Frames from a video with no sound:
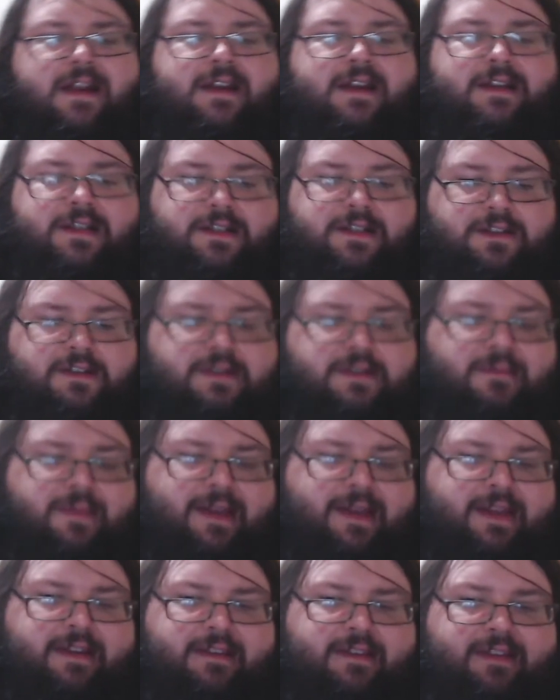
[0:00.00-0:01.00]
You can
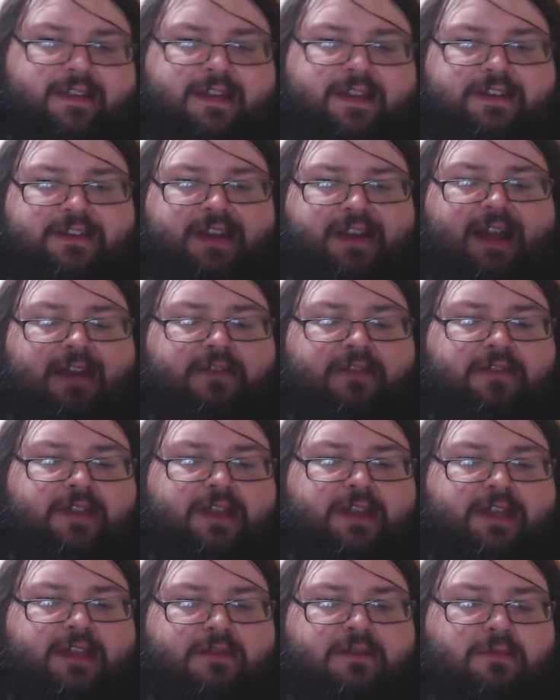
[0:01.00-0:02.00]
make a decision how
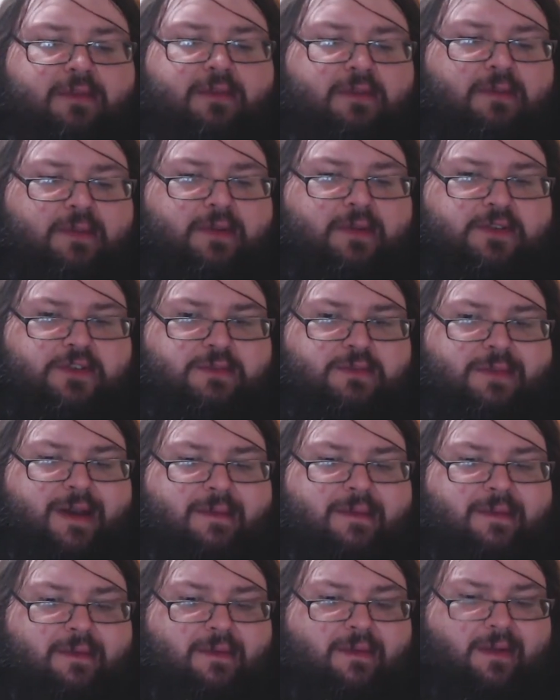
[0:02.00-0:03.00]
thick you want them, because you might
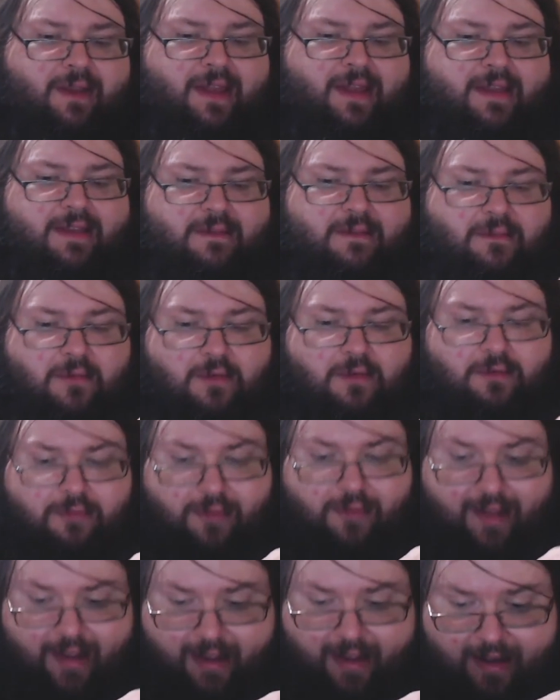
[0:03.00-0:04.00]
be able to lay them more
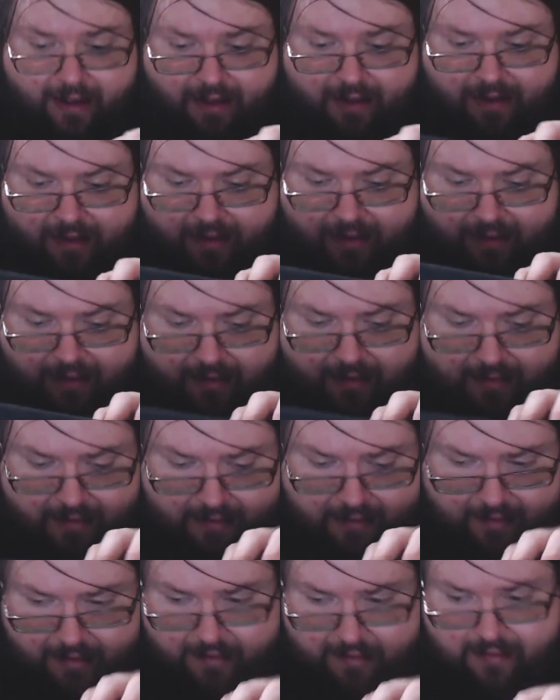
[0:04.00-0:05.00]
flat
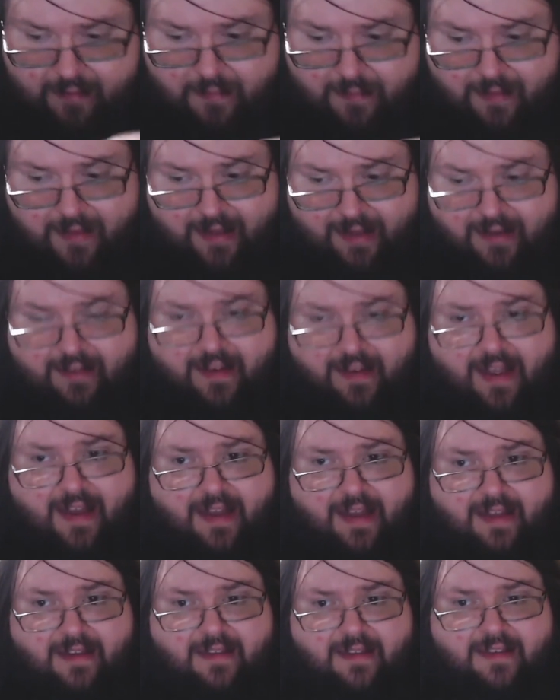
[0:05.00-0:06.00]
like some of these
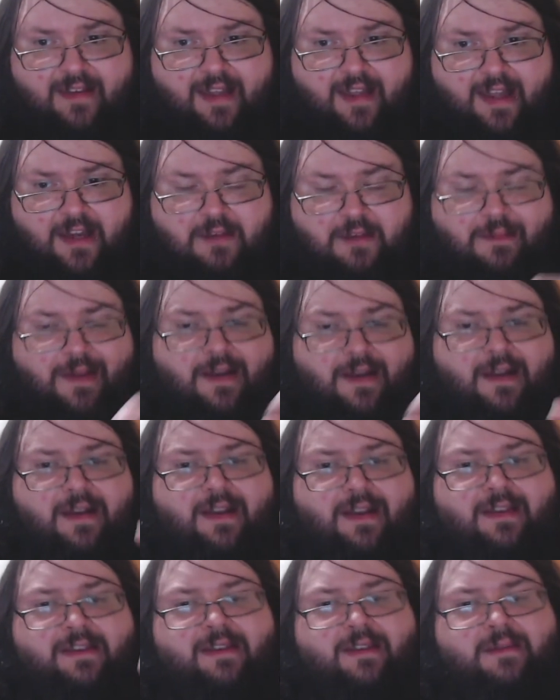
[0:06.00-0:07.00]
guys, and you may not
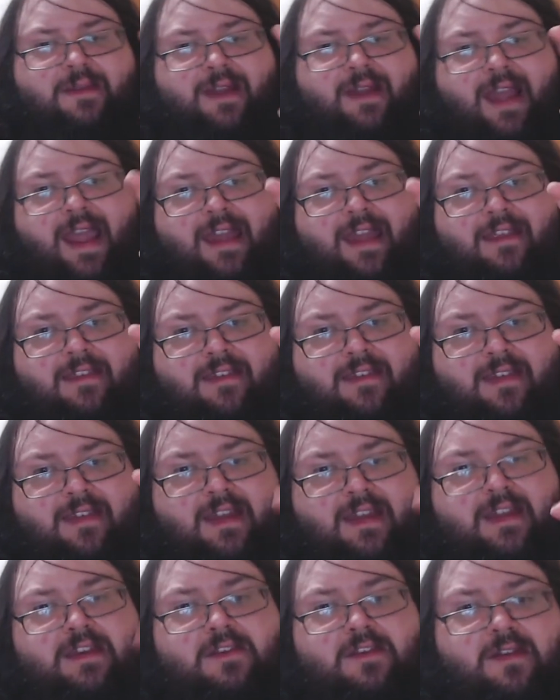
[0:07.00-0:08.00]
need something as
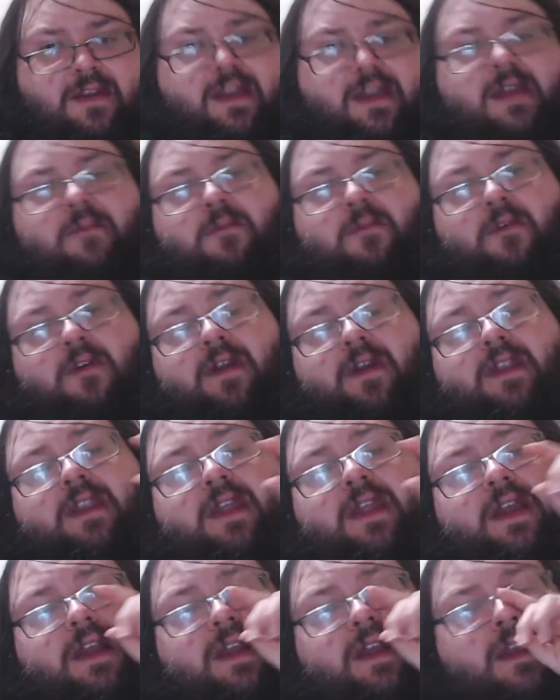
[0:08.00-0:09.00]
thick and you could get more in
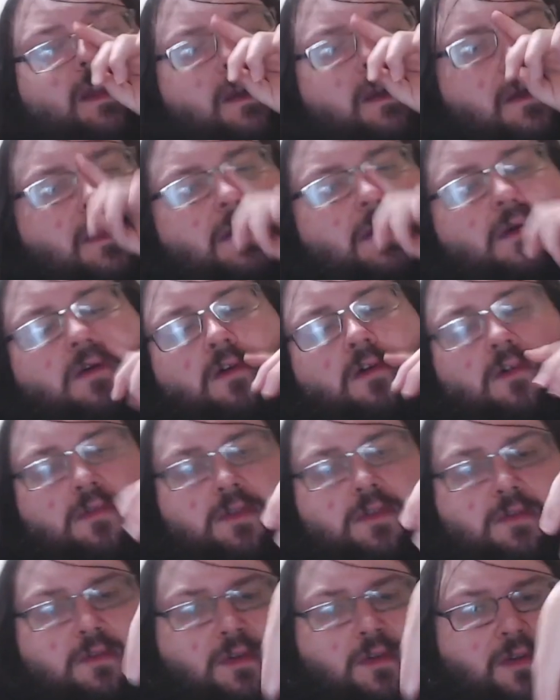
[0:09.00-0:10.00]
there. Or if
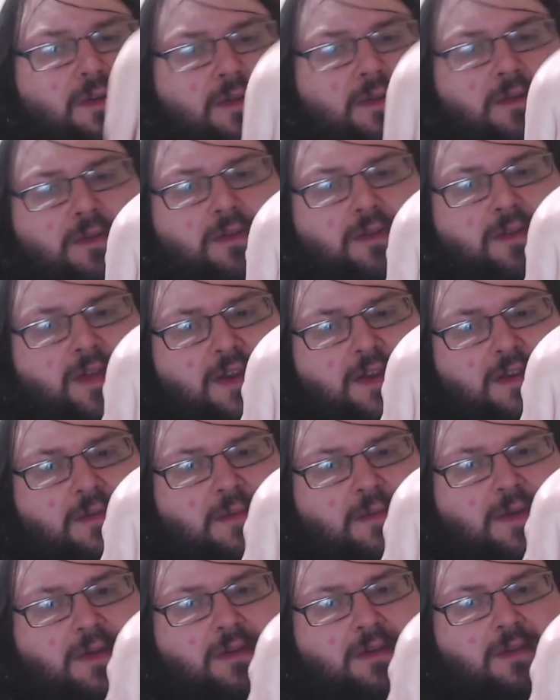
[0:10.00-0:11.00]
you want to stand your
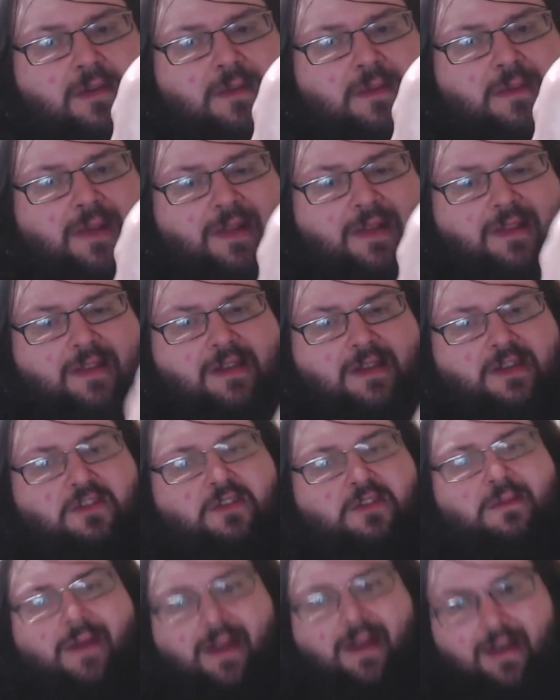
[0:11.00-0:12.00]
models up like this,
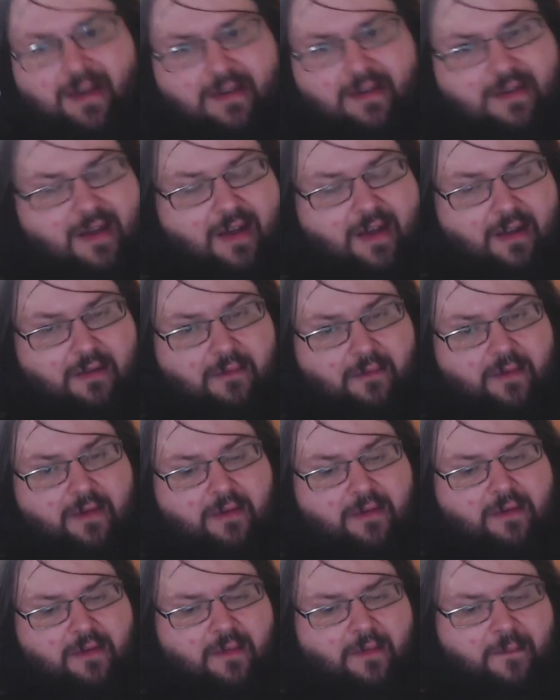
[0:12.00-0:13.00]
you might need taller ones.